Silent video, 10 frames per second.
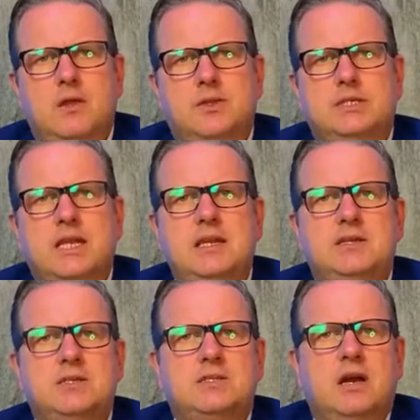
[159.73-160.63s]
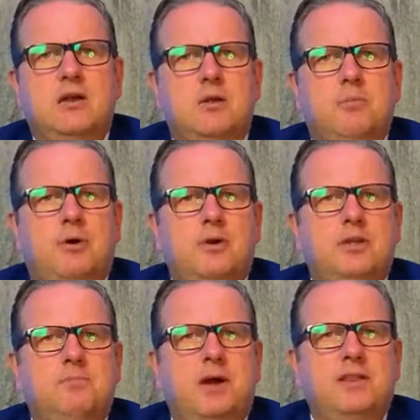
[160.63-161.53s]
The senators are
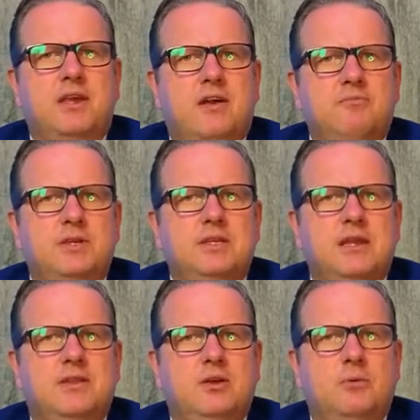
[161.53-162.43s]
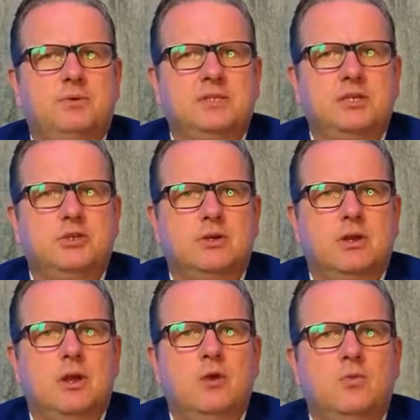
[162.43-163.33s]
appointed by the government and the opposition,
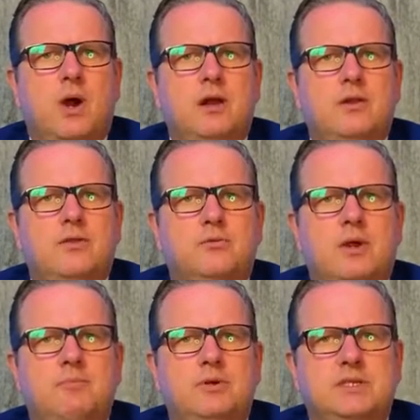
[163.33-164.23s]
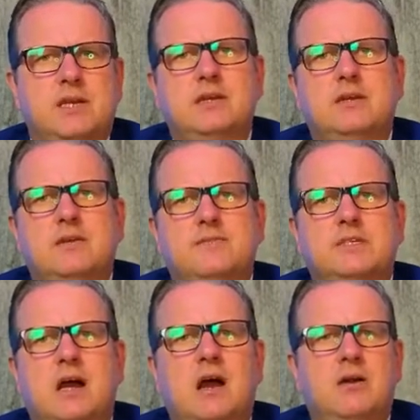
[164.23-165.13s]
while the representatives
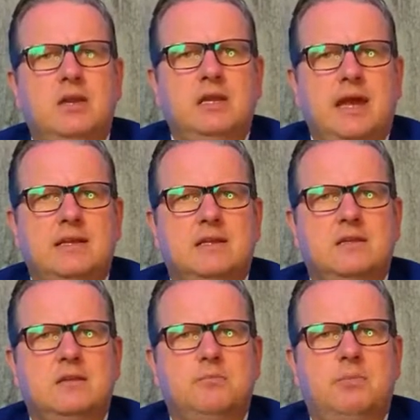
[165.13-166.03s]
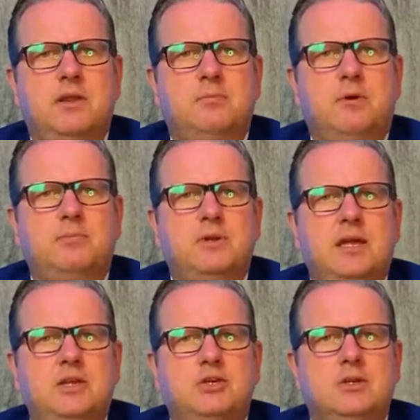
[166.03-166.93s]
are elected by the
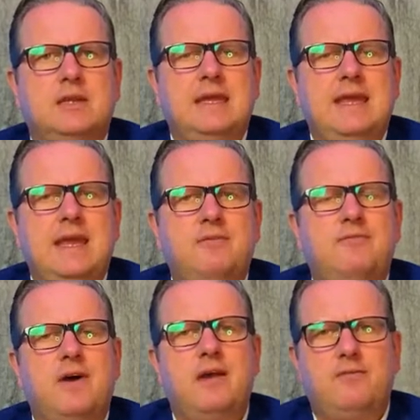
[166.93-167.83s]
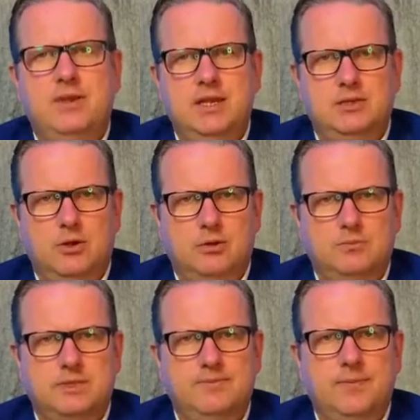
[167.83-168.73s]
population in five-year
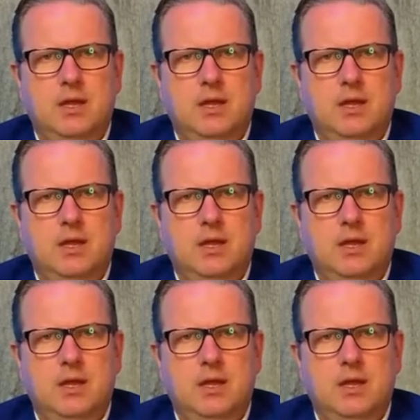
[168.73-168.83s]
terms.